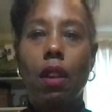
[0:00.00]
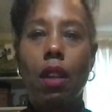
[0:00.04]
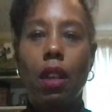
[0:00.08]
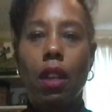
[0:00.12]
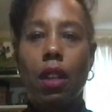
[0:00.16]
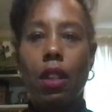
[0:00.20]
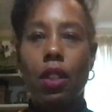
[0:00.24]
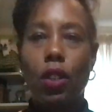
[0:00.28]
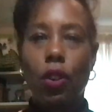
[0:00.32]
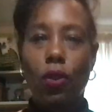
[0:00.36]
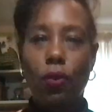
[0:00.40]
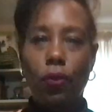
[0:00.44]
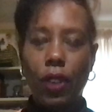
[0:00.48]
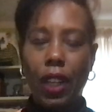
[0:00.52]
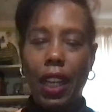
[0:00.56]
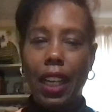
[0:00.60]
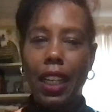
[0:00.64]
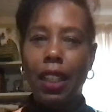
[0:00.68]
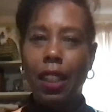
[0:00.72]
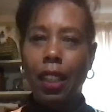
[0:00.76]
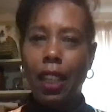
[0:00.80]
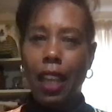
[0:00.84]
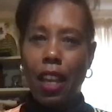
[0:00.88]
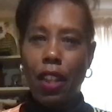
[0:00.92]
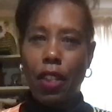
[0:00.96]
So for like
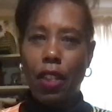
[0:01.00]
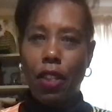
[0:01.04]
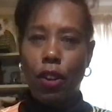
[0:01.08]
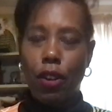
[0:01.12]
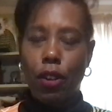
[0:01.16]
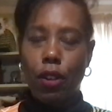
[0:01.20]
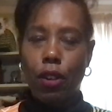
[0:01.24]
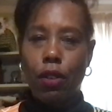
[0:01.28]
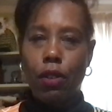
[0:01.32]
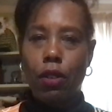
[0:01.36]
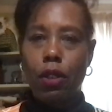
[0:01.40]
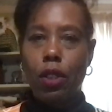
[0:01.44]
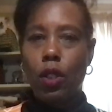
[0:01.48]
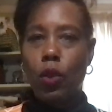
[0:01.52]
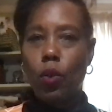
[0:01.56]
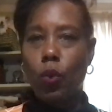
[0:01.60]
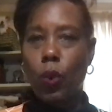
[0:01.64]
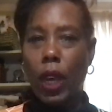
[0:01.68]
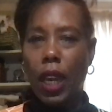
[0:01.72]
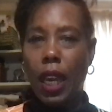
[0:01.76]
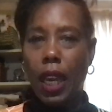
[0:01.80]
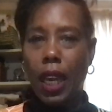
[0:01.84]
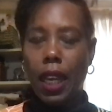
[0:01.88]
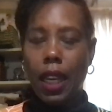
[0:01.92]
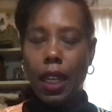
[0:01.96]
leather,
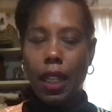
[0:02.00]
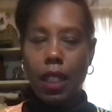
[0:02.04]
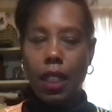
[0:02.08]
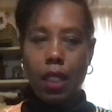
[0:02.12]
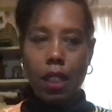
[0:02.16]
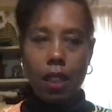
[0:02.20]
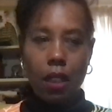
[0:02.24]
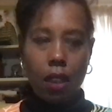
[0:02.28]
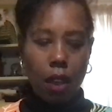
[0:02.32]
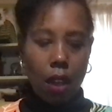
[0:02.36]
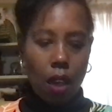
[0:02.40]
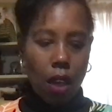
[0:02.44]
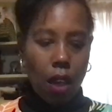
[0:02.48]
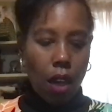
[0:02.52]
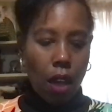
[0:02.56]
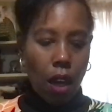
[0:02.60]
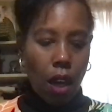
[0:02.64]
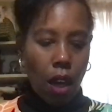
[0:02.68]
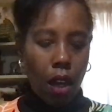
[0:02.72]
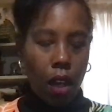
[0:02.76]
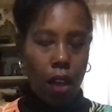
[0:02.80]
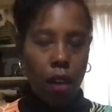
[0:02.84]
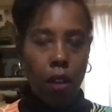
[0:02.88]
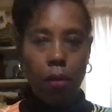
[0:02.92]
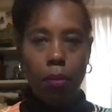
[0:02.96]
suedes,
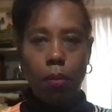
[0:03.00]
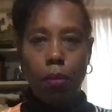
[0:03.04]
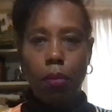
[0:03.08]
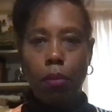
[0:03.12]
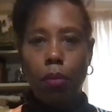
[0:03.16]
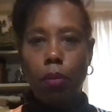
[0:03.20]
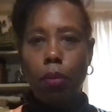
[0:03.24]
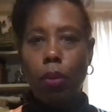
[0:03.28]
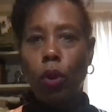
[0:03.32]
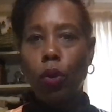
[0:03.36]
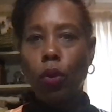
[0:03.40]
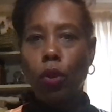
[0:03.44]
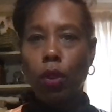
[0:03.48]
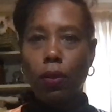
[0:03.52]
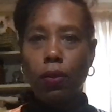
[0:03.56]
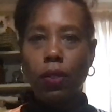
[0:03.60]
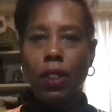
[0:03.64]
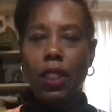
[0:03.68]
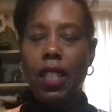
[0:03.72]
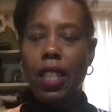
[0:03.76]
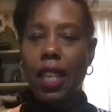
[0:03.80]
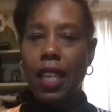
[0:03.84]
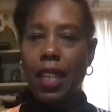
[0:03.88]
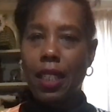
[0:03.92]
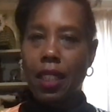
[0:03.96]
polar fleece,
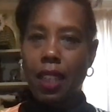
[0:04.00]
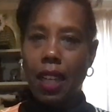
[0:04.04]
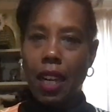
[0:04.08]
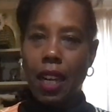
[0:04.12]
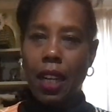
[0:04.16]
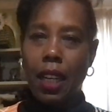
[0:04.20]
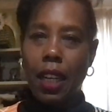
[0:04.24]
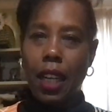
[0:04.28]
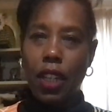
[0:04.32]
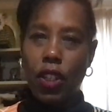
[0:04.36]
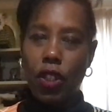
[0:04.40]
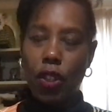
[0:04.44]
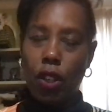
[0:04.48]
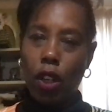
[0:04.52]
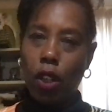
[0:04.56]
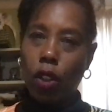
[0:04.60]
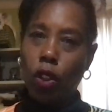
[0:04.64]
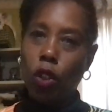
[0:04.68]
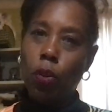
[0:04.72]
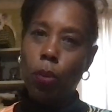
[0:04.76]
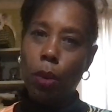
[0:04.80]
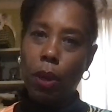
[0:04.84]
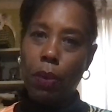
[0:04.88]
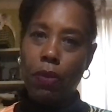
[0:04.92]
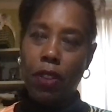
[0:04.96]
things of that nature that are a little
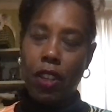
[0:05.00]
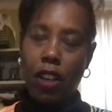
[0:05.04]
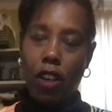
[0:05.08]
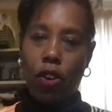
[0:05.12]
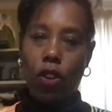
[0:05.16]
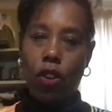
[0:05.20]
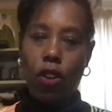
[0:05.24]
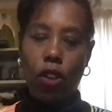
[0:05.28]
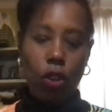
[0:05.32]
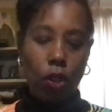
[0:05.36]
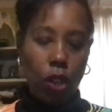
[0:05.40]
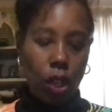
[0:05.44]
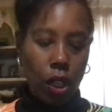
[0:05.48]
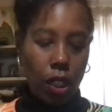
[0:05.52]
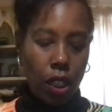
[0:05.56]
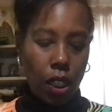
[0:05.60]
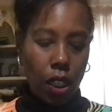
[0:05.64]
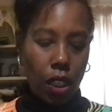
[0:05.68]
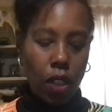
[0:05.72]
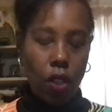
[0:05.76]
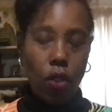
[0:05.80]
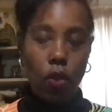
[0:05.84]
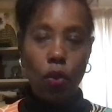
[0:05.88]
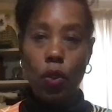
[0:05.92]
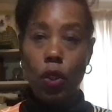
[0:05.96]
bit thicker, you can
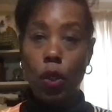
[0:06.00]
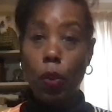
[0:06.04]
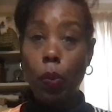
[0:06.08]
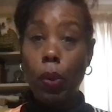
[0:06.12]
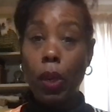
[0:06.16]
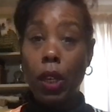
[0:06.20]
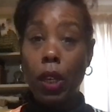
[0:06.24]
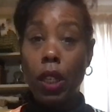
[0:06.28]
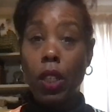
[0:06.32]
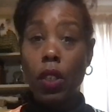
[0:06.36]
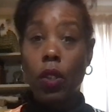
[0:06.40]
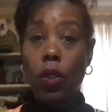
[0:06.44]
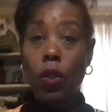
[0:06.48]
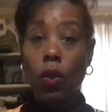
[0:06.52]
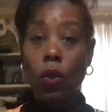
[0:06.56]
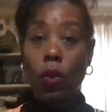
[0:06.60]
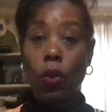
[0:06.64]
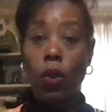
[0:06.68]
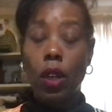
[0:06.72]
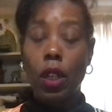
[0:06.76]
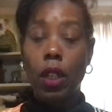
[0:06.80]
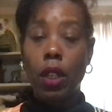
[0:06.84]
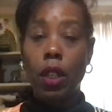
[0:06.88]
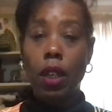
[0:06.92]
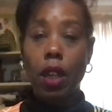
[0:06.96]
just use the pins
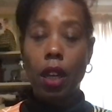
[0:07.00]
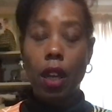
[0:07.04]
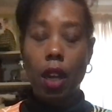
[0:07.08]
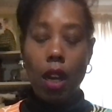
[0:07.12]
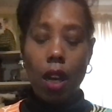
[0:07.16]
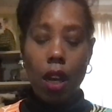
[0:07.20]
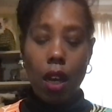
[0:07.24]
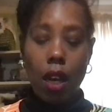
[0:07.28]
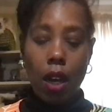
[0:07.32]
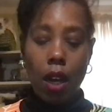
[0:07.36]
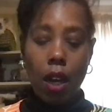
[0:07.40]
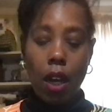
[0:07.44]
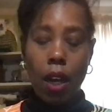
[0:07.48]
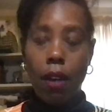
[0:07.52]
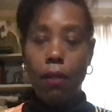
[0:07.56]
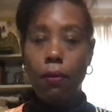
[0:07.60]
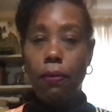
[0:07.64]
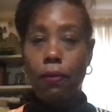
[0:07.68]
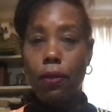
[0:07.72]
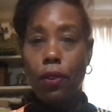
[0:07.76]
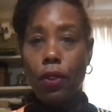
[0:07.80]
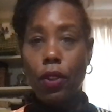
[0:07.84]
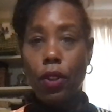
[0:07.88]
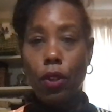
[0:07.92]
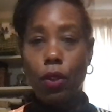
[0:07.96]
on
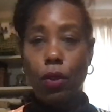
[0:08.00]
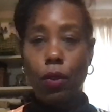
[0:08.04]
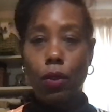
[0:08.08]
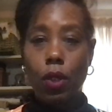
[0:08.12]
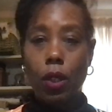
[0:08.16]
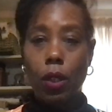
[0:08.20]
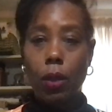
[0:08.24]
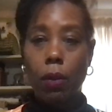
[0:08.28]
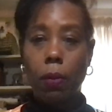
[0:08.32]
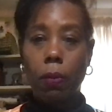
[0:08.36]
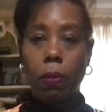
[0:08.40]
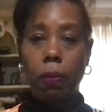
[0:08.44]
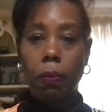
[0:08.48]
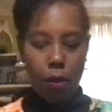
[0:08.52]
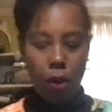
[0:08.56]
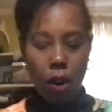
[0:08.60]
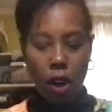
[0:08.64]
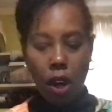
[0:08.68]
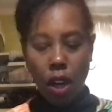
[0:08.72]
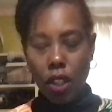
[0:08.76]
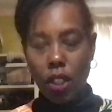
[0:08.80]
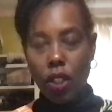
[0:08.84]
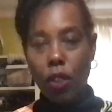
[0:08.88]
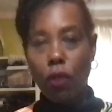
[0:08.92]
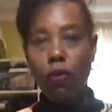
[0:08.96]
for those.
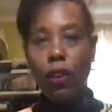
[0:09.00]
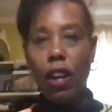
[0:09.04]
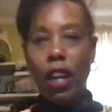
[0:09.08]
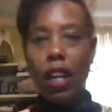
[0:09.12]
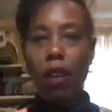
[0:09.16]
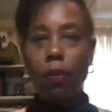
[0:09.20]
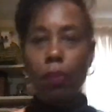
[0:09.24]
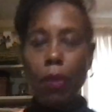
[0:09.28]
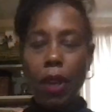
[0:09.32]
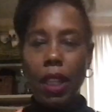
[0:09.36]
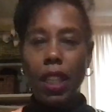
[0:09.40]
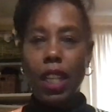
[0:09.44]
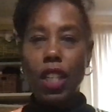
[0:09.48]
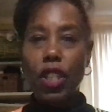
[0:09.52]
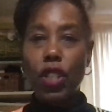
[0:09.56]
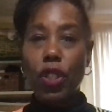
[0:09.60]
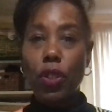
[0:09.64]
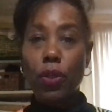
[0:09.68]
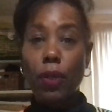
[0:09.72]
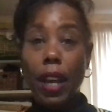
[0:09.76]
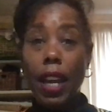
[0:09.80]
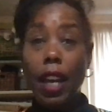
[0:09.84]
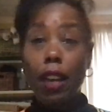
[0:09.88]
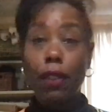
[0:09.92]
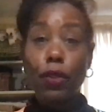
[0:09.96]
Also recommend that you
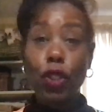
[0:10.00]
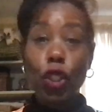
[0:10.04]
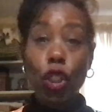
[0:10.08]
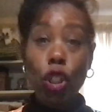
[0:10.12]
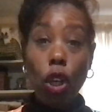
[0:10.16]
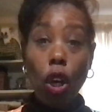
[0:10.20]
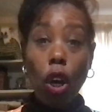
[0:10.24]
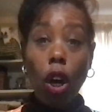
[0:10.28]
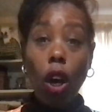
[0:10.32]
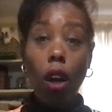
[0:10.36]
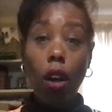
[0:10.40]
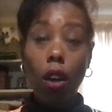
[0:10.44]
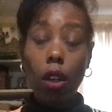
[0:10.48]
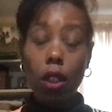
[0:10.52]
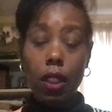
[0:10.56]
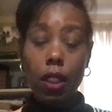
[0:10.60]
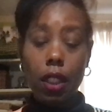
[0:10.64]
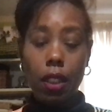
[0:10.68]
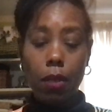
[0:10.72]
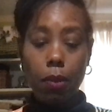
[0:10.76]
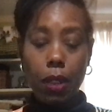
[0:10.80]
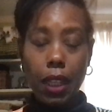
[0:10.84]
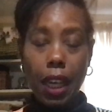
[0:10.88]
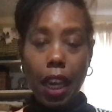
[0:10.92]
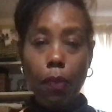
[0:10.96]
have chalk,
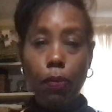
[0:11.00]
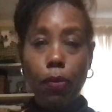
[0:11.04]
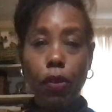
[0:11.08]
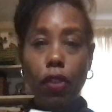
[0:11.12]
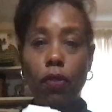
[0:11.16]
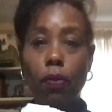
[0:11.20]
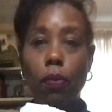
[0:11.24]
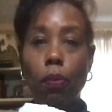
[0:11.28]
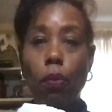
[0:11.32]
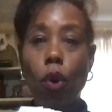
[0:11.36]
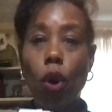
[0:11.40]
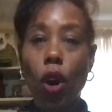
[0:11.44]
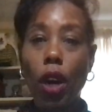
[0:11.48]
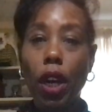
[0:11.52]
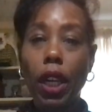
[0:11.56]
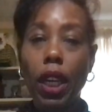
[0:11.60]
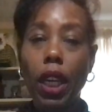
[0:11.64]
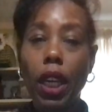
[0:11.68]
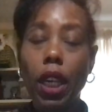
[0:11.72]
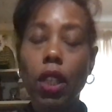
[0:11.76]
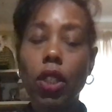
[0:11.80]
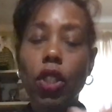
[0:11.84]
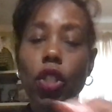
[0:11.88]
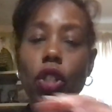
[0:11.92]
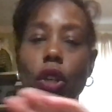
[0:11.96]
some type of
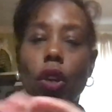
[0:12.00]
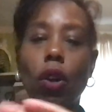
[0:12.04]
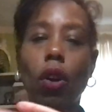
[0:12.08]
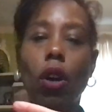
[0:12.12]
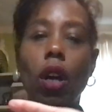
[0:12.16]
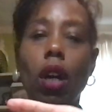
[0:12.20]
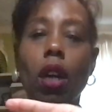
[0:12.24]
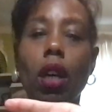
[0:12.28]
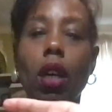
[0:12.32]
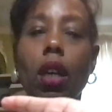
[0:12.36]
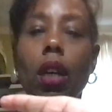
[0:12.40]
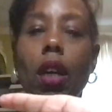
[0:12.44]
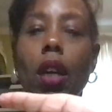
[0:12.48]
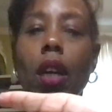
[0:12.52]
marking chalk.